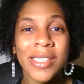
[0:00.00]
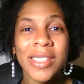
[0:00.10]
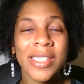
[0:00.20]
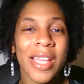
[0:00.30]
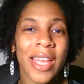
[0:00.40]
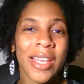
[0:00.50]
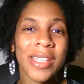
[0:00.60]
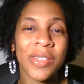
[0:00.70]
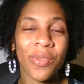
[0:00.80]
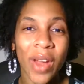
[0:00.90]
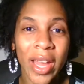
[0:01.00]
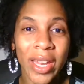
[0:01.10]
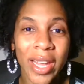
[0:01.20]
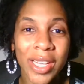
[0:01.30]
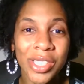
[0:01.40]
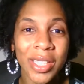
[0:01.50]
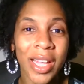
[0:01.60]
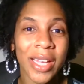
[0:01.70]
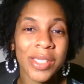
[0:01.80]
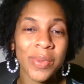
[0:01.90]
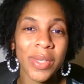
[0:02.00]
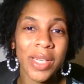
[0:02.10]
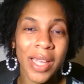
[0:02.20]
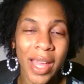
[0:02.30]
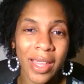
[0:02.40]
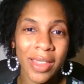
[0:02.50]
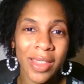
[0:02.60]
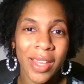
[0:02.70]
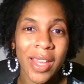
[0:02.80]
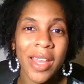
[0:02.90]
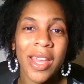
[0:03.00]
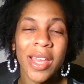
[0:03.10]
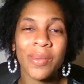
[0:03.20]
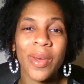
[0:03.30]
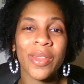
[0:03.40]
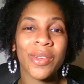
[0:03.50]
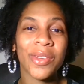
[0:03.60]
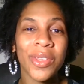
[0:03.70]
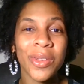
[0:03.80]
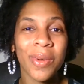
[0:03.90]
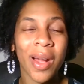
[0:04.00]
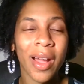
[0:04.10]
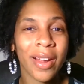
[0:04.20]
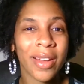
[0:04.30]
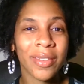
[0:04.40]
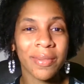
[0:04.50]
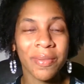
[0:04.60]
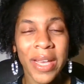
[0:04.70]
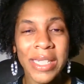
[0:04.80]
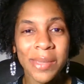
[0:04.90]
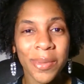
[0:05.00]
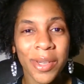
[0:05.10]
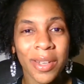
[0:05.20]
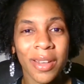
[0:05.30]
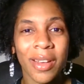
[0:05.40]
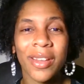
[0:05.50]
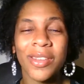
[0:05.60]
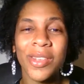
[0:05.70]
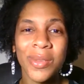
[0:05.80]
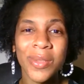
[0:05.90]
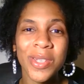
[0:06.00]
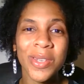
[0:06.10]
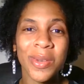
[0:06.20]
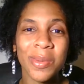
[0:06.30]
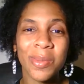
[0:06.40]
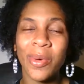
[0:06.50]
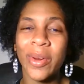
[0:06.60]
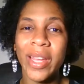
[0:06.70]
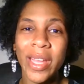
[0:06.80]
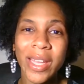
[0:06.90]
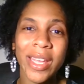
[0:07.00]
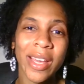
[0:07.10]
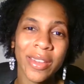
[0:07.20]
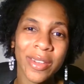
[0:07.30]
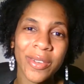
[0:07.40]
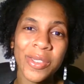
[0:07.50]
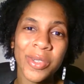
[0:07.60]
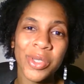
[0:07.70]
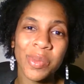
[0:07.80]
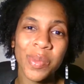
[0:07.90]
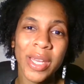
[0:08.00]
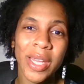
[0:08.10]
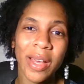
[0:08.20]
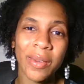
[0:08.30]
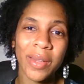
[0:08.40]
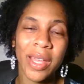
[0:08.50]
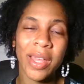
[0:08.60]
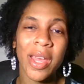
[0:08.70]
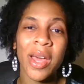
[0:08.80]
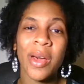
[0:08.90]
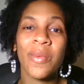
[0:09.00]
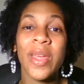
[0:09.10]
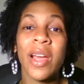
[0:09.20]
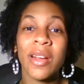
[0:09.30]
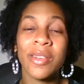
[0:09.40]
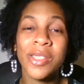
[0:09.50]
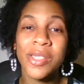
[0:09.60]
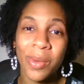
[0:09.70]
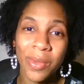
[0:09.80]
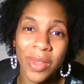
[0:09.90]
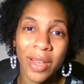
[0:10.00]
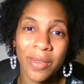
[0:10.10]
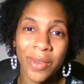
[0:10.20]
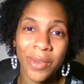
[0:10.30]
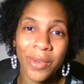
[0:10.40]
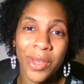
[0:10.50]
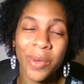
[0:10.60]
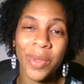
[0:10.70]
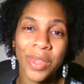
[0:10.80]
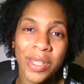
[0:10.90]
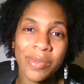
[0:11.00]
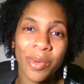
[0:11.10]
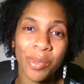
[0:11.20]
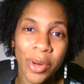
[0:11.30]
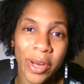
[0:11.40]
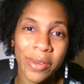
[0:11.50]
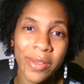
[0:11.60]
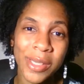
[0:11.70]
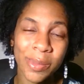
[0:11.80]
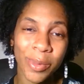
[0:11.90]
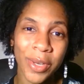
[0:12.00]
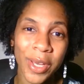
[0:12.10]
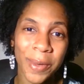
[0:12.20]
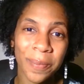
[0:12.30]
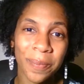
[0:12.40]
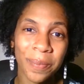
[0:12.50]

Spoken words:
Today is Friday, July 29th, and whether you are on Facebook, on YouTube, or any other social media outlet, we are so thankful you're with us for prayer this morning.